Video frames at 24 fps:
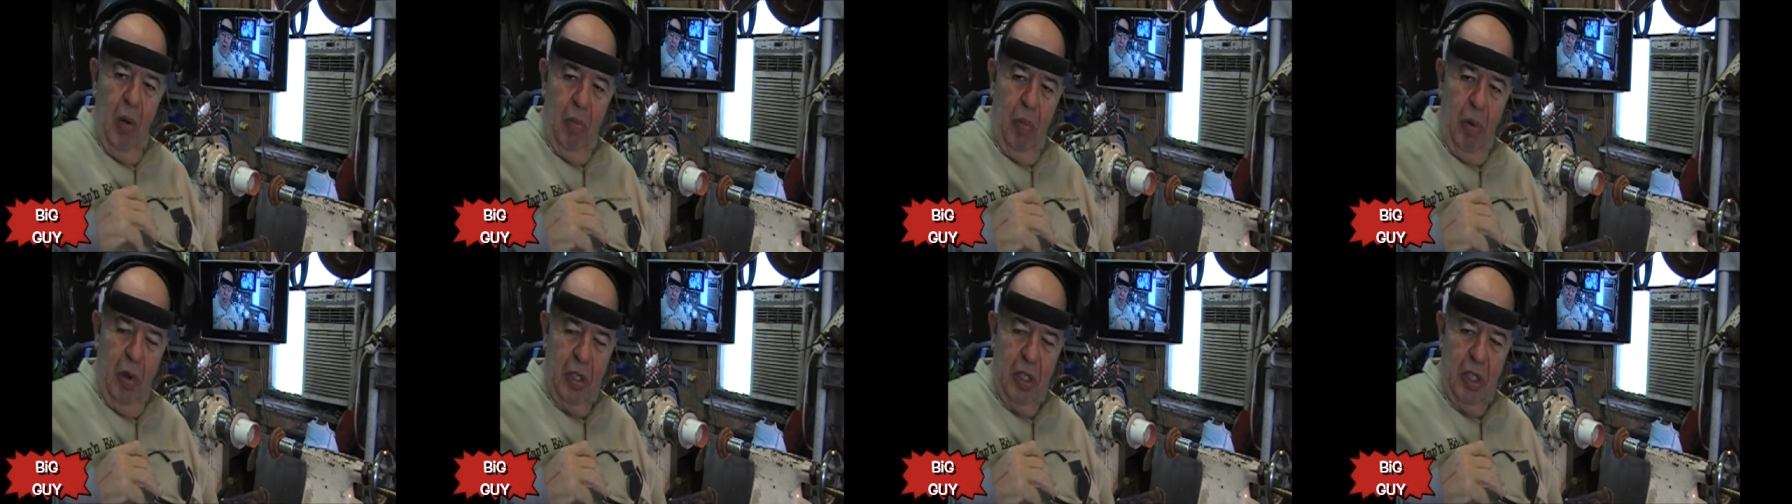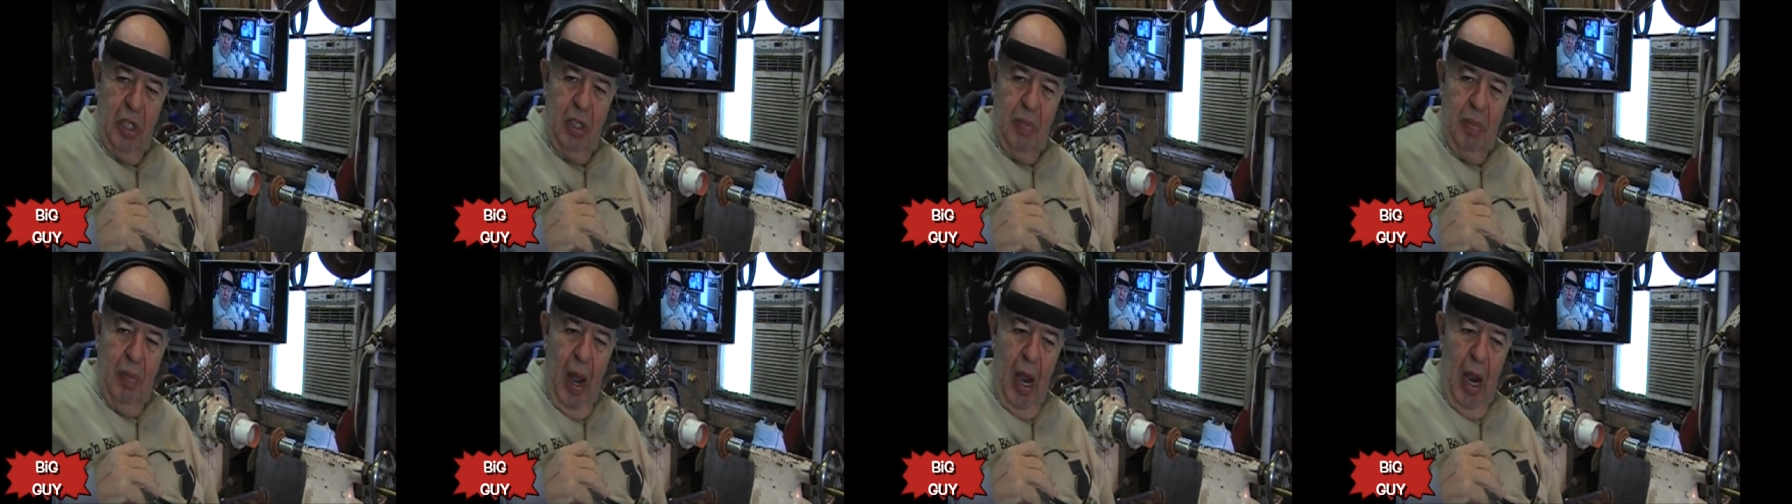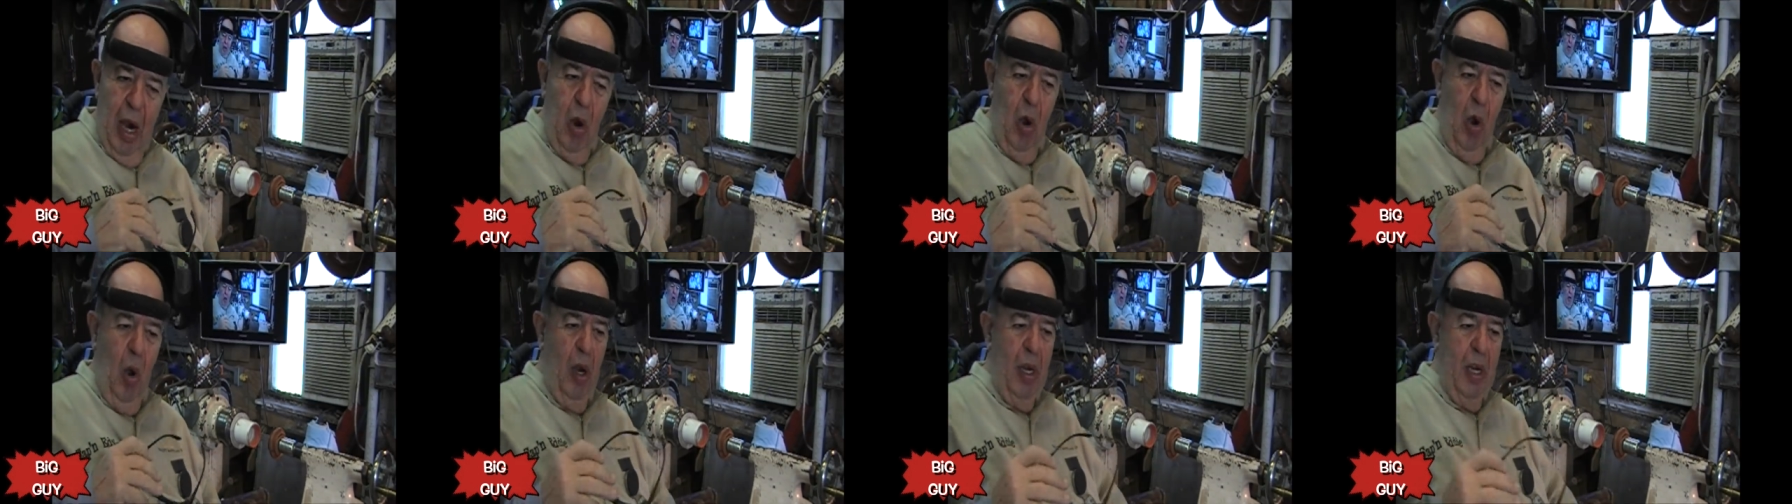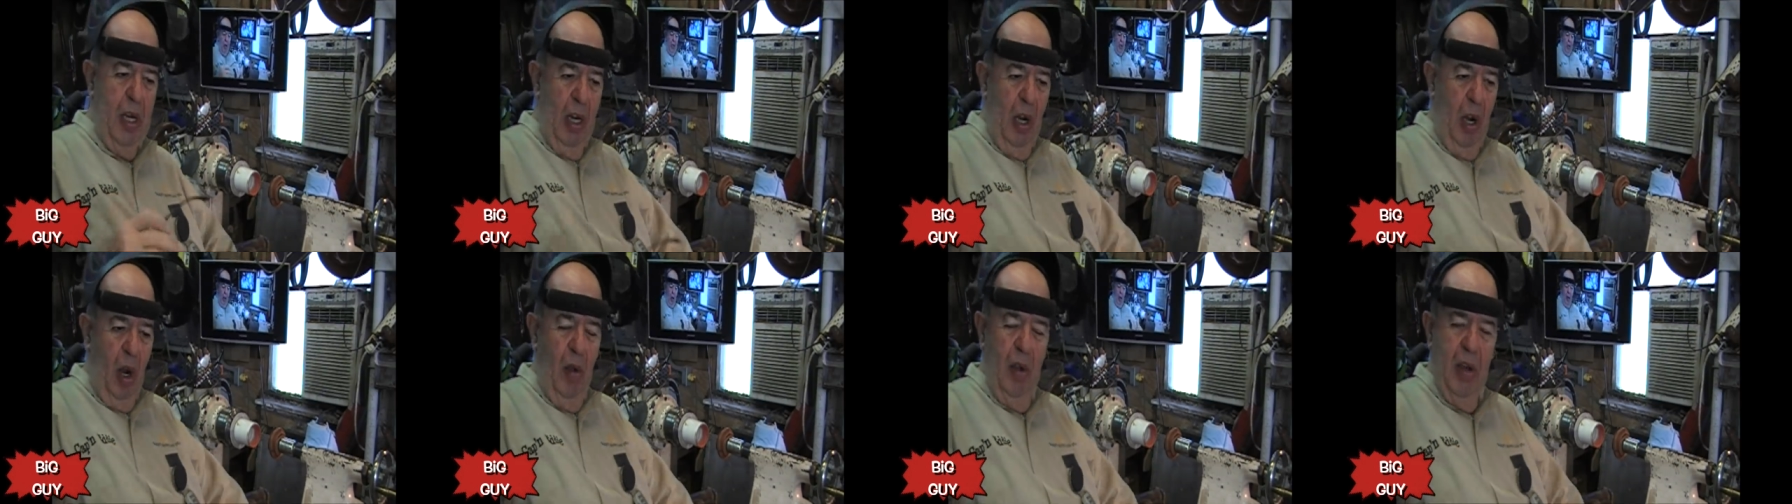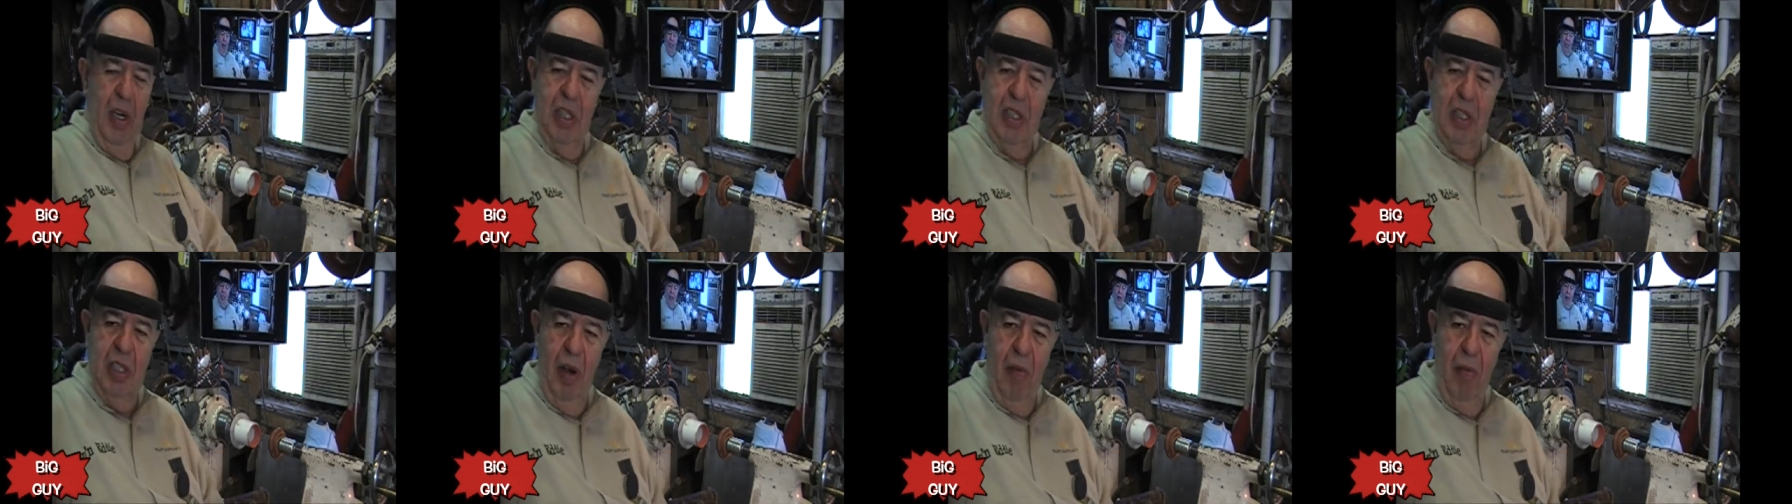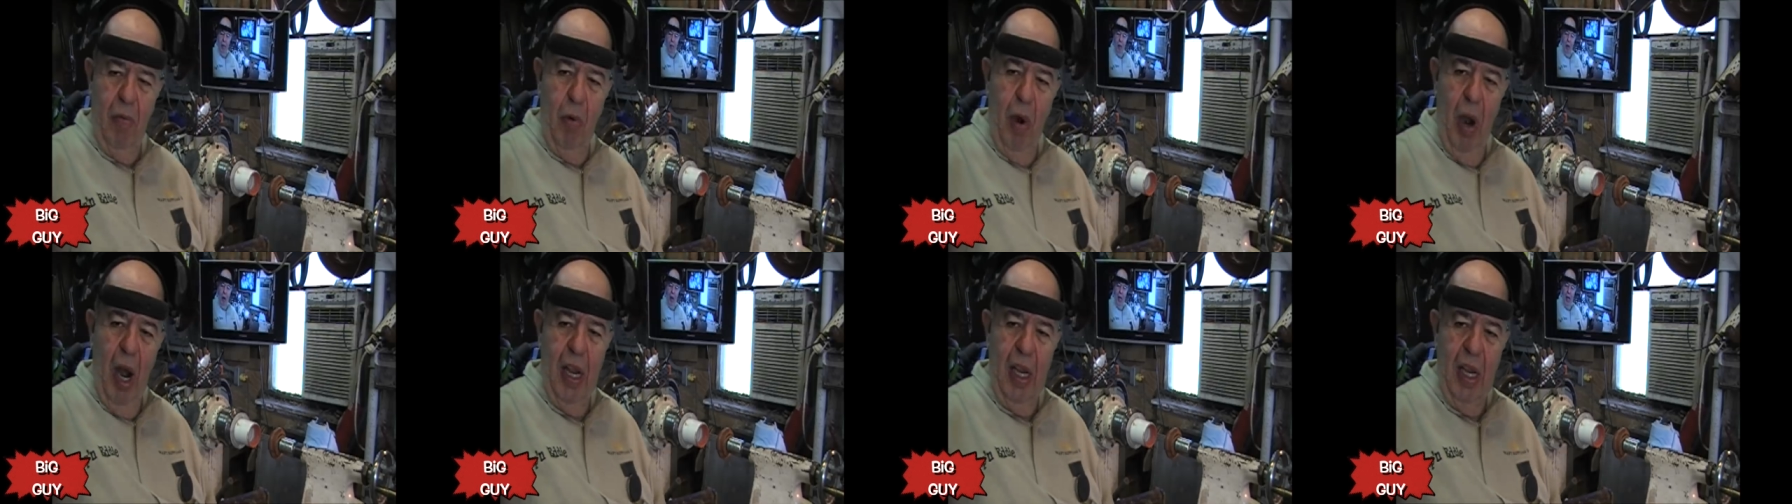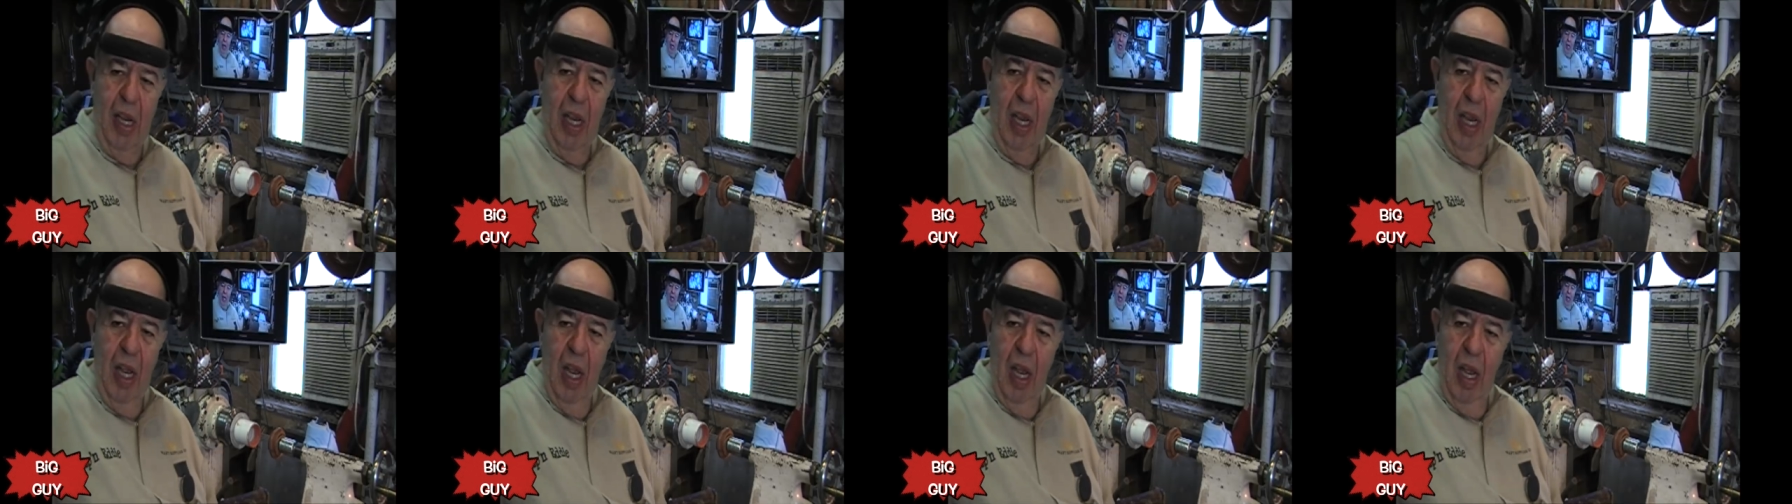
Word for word: put your smock on, get all your stuff ready